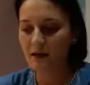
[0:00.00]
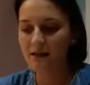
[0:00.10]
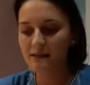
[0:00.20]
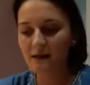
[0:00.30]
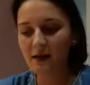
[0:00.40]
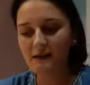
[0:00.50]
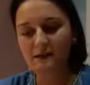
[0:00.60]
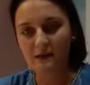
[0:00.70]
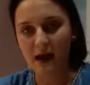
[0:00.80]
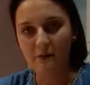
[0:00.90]
It's
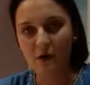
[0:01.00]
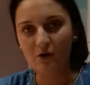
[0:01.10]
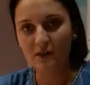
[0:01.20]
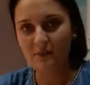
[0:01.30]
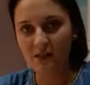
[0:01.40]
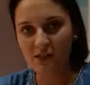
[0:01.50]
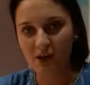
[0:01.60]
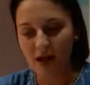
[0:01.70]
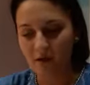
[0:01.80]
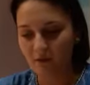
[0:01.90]
night time on the
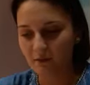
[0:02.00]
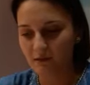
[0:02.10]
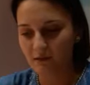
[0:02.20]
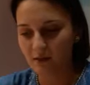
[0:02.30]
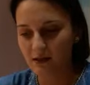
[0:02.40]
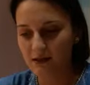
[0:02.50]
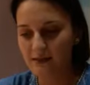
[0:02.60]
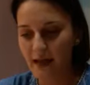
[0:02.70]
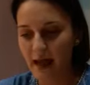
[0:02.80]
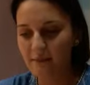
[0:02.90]
beach now.
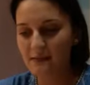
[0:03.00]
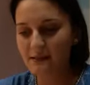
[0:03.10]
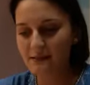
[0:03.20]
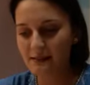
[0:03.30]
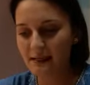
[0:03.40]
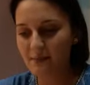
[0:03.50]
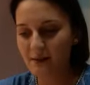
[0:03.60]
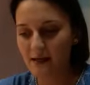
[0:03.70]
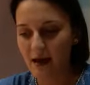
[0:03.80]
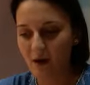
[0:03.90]
Sam's
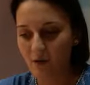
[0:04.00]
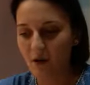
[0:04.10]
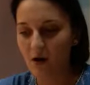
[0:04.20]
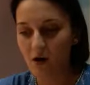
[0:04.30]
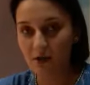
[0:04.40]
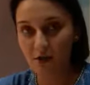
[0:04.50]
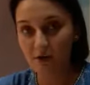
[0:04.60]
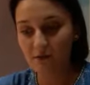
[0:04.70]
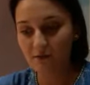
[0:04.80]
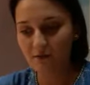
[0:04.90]
sleeping now, are
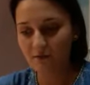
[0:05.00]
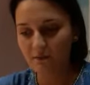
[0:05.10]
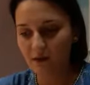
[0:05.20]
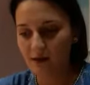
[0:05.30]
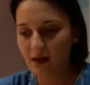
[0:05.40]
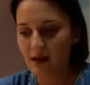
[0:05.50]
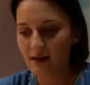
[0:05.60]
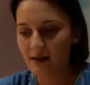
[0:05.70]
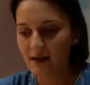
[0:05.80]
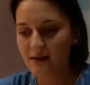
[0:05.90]
you?
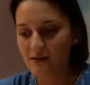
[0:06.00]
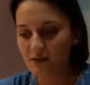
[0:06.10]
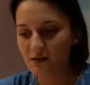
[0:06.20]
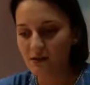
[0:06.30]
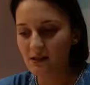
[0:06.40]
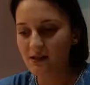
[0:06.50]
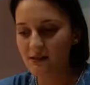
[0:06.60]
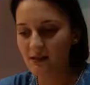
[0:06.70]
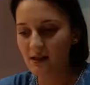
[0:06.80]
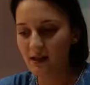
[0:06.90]
A lizard's
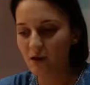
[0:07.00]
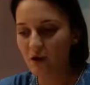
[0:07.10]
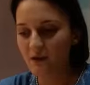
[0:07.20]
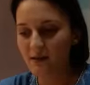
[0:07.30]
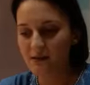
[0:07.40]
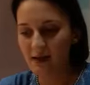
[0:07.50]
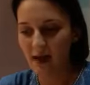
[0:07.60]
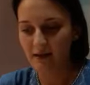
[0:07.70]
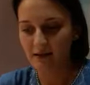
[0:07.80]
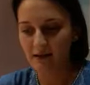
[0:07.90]
sitting on the
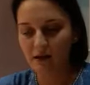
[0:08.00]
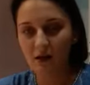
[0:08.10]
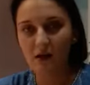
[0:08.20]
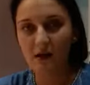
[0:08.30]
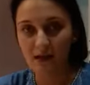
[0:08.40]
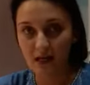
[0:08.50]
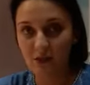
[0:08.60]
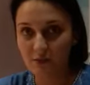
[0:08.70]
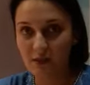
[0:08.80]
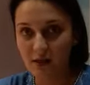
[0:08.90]
sand.
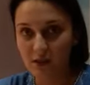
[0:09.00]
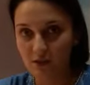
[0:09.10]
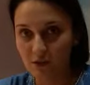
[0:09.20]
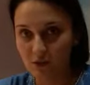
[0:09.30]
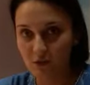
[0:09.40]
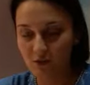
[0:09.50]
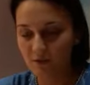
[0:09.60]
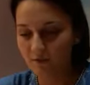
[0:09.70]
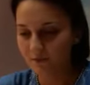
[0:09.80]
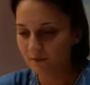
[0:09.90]
Can you see it too?
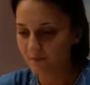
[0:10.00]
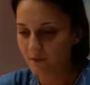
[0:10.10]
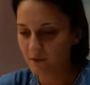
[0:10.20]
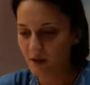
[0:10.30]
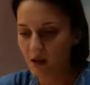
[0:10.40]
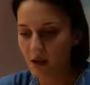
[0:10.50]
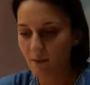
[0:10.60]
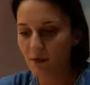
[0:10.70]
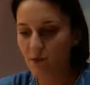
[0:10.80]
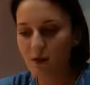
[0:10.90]

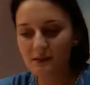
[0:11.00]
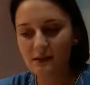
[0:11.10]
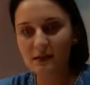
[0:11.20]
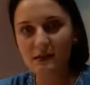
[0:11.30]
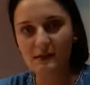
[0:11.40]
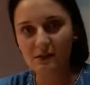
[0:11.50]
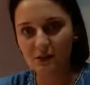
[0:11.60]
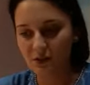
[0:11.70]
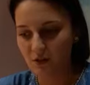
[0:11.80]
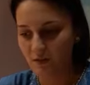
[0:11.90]
But what's the
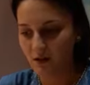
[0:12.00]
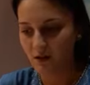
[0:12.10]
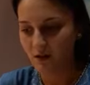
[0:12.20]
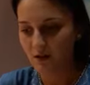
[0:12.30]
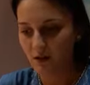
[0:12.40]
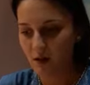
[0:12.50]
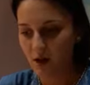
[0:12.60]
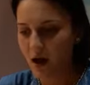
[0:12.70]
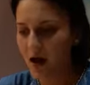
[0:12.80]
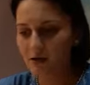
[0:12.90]
lizard doing?
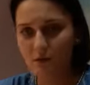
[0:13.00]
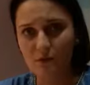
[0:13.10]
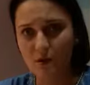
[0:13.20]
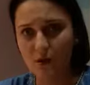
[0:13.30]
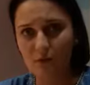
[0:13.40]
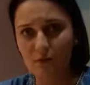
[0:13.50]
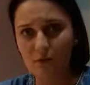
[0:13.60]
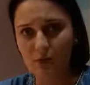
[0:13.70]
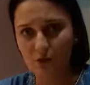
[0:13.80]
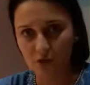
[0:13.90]
I don't know.
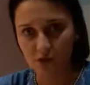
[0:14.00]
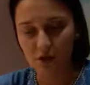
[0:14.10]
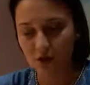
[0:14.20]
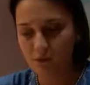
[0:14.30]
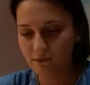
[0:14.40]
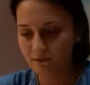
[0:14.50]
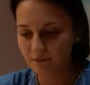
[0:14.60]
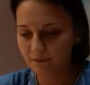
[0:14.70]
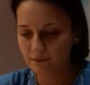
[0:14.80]
Do you?